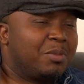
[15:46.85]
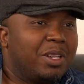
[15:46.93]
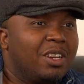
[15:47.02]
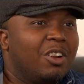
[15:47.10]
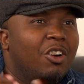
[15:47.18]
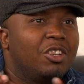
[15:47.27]

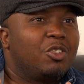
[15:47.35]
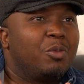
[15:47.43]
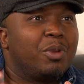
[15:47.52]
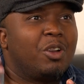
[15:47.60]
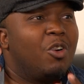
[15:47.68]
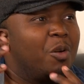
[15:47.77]
But then God
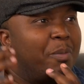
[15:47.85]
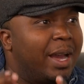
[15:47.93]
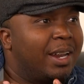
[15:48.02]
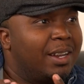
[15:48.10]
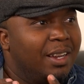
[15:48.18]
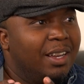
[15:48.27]
told me, go
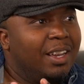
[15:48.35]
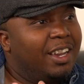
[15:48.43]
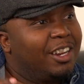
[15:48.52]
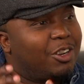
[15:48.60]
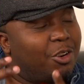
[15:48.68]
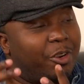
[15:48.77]
back
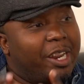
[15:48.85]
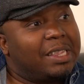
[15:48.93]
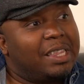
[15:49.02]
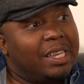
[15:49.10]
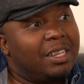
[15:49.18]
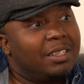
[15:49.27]
and
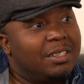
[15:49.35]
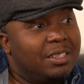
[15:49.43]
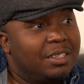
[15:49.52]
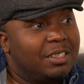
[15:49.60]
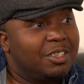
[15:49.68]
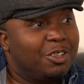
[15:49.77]
correct
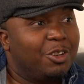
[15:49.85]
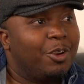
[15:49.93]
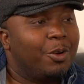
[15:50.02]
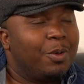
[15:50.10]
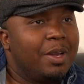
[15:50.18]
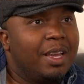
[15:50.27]
things, you
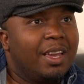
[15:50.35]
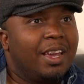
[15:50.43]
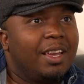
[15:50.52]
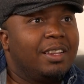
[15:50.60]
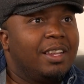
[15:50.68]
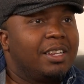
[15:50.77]
know.
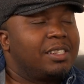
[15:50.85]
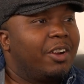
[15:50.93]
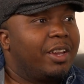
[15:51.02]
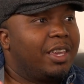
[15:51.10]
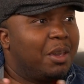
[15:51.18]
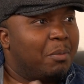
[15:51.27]
And that's
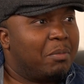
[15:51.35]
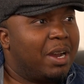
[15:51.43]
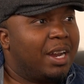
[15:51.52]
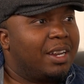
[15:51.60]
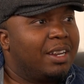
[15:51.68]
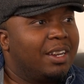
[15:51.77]
how I came
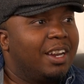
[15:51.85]
back.